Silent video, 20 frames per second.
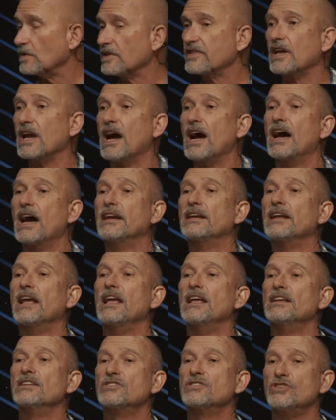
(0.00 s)
with God
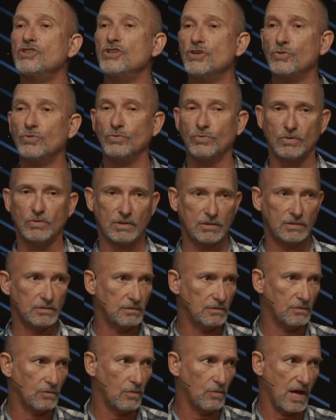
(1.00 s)
as you
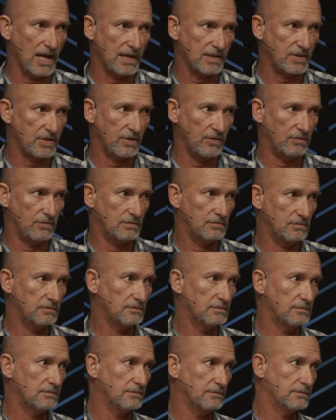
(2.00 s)
want to.
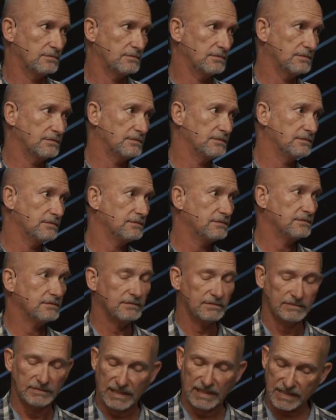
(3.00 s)

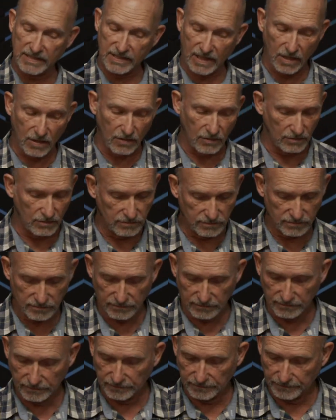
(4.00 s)
Let's go.
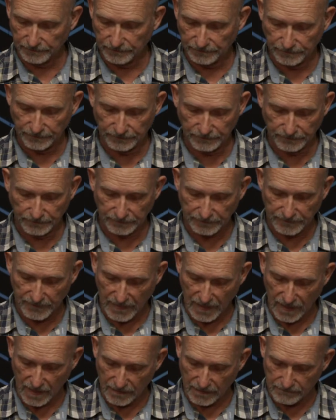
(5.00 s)

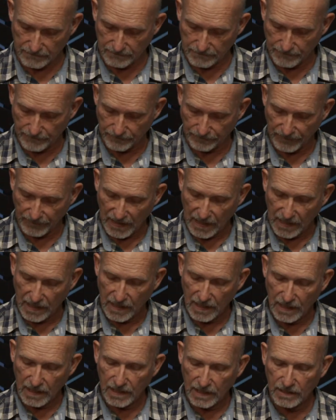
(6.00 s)
Yep.
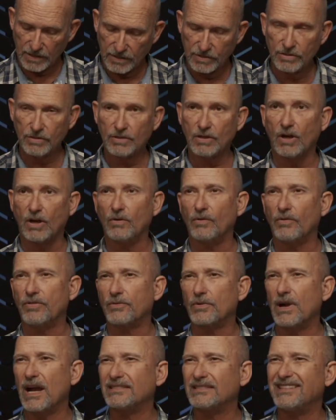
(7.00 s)
You know,
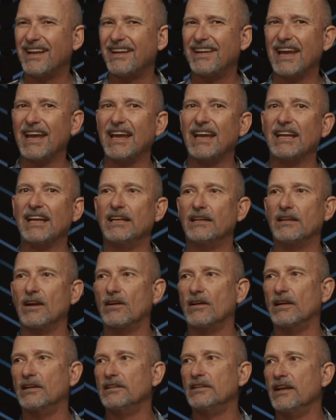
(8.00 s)
throughout the day in
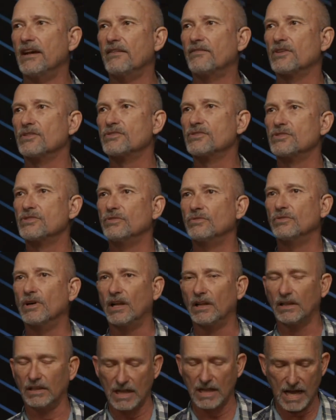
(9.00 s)
our endeavors to
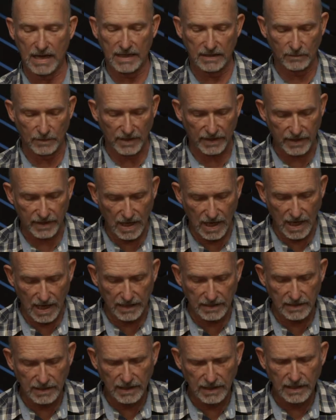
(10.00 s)
align with
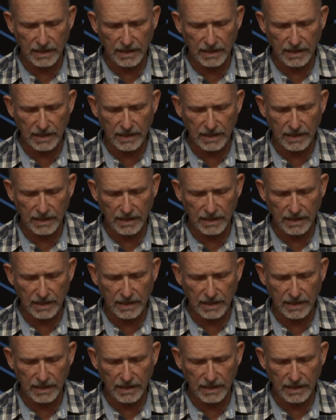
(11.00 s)
God,